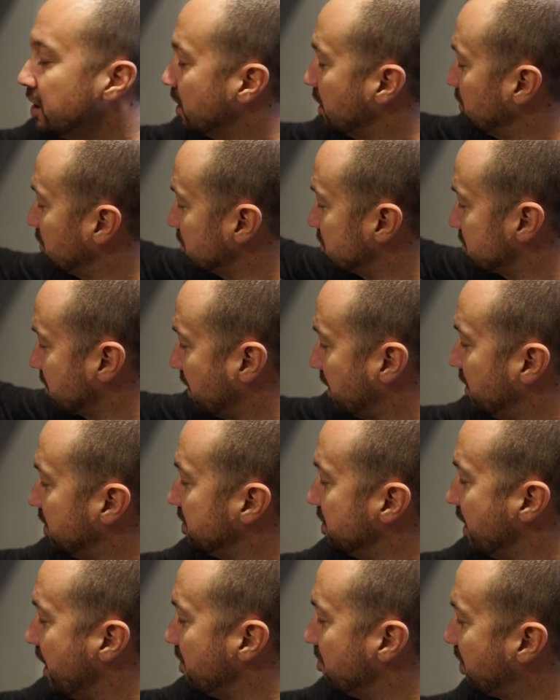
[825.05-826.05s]
it will drain
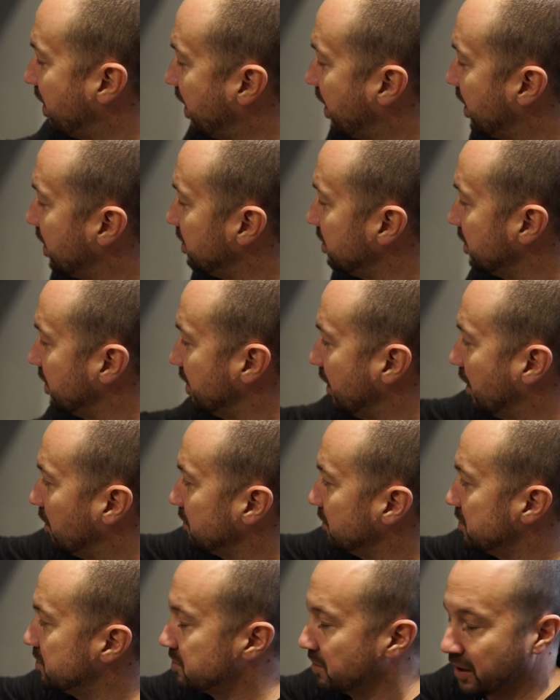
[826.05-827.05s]
into that pan and
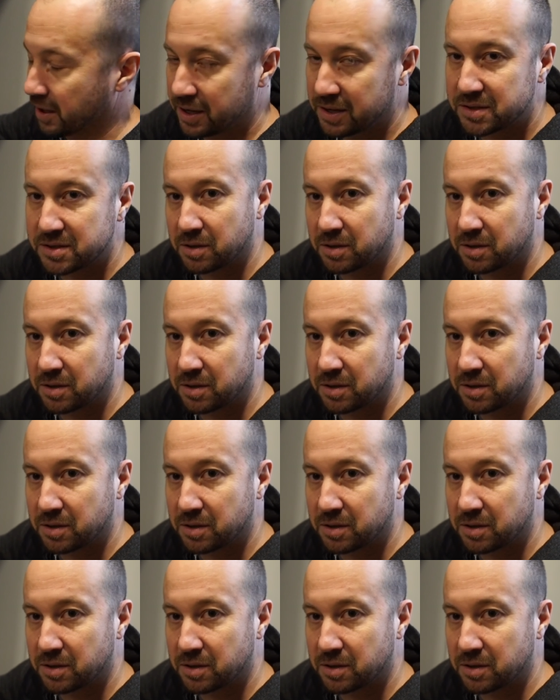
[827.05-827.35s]
out the drain,